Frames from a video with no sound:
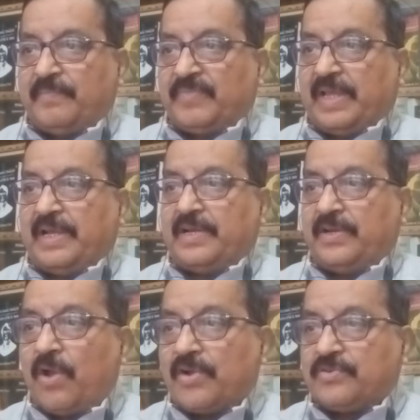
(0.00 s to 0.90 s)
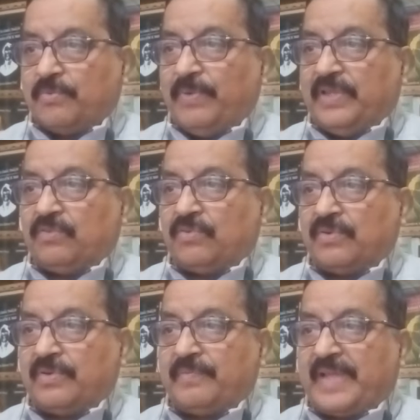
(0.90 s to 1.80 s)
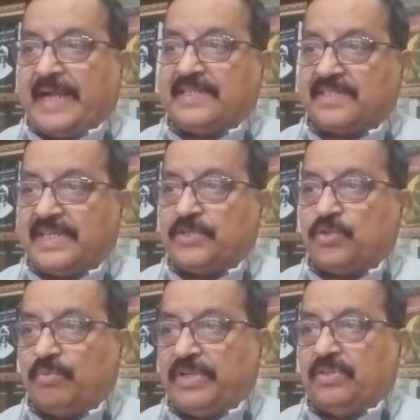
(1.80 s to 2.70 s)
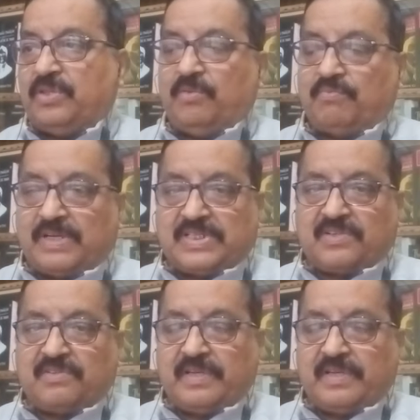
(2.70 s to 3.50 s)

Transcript: not with, as such, with the first